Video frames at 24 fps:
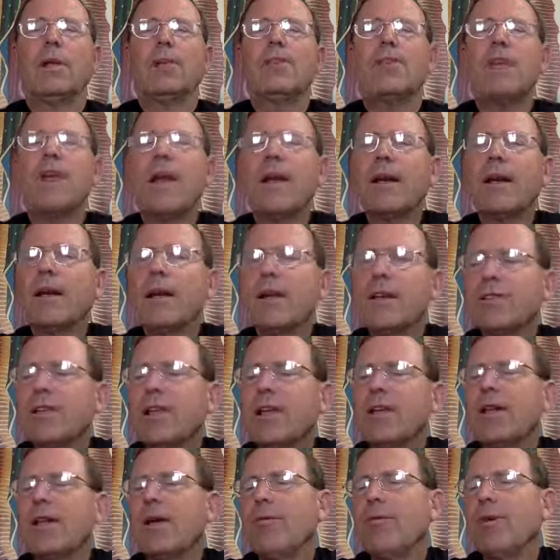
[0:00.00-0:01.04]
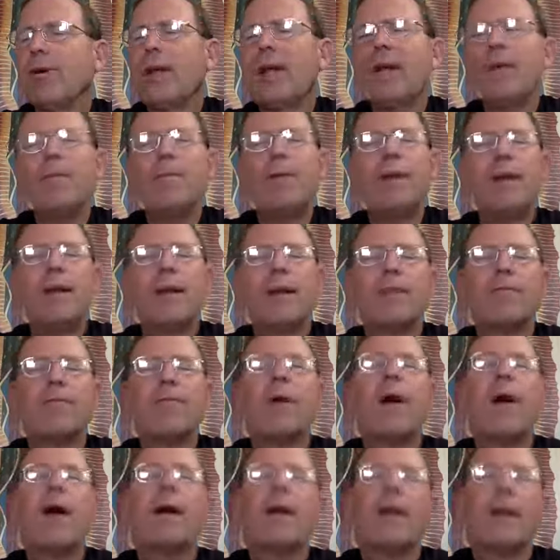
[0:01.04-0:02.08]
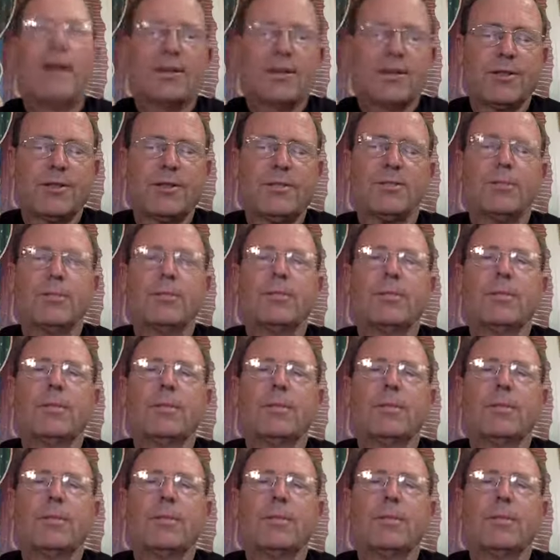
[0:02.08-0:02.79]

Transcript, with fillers: Second is that they would eat meat on Fridays.